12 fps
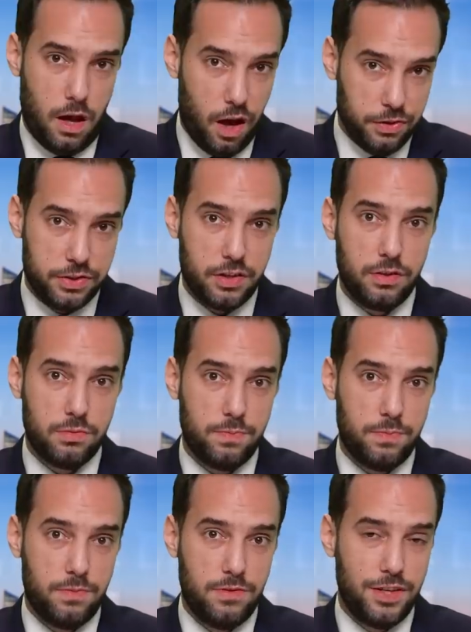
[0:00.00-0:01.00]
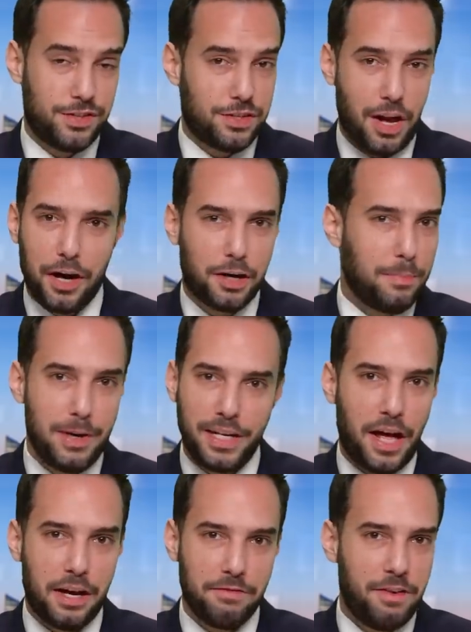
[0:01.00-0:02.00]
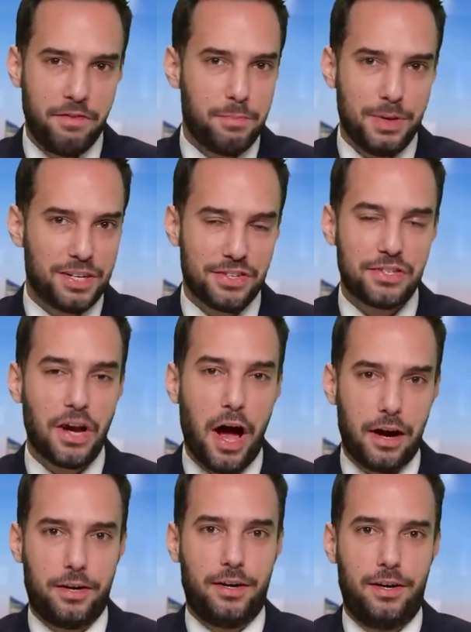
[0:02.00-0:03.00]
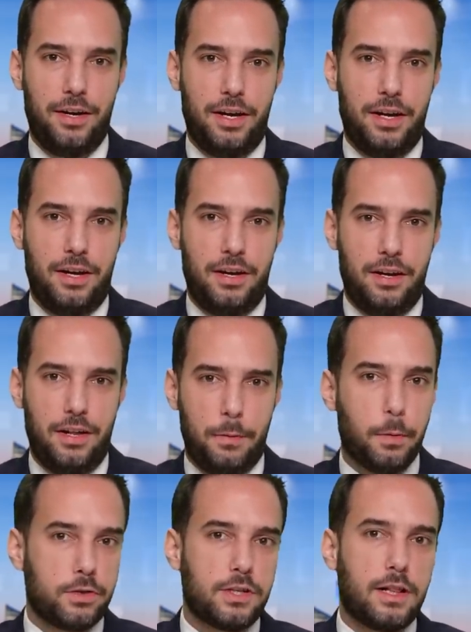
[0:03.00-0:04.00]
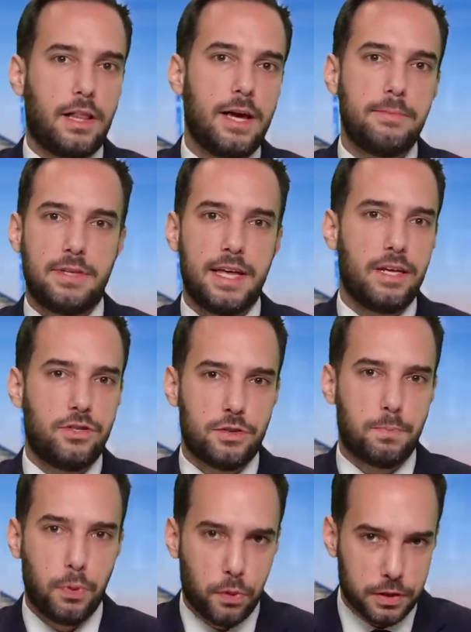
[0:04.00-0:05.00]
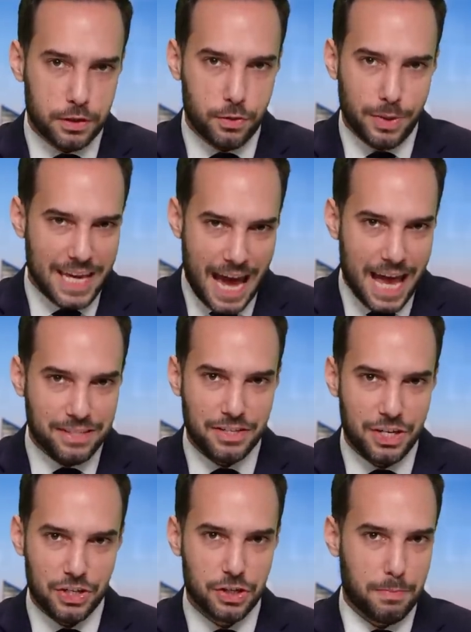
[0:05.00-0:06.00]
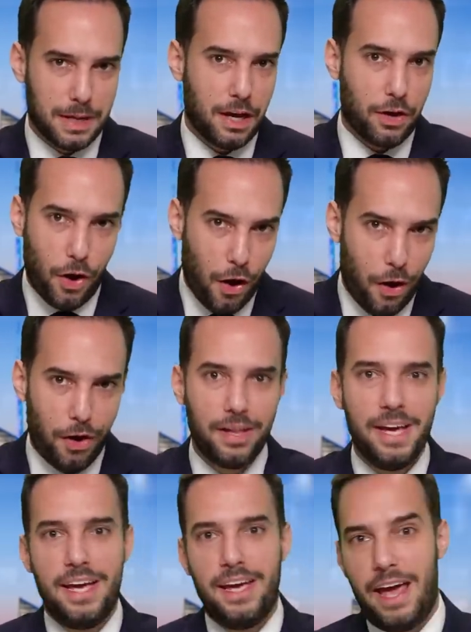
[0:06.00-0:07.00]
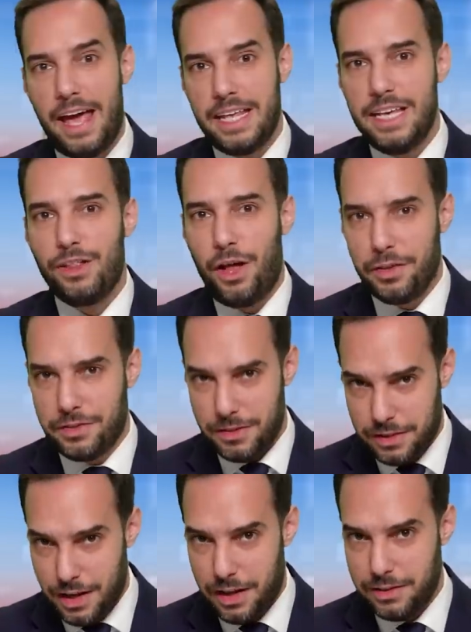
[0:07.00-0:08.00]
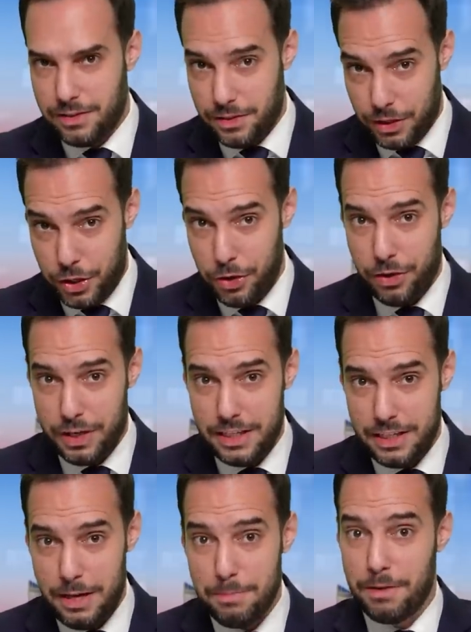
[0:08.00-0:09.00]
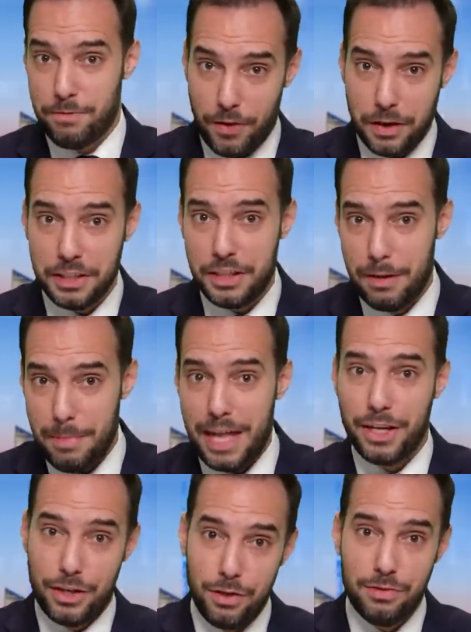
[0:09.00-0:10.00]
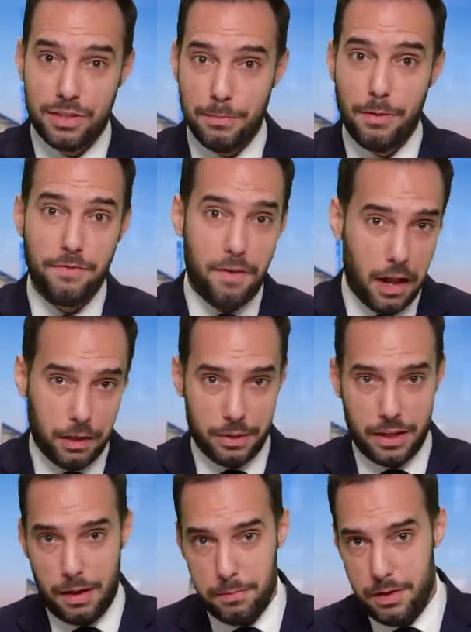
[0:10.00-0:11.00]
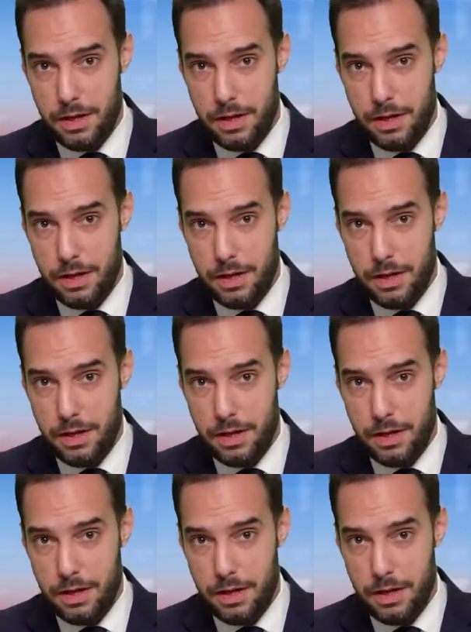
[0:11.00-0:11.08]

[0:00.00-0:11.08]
Also, the stalker may not have even been a stalker. The person claims they had just pulled into a gas station to make a call, and Elon's son's security team confronted him and accused him of following them.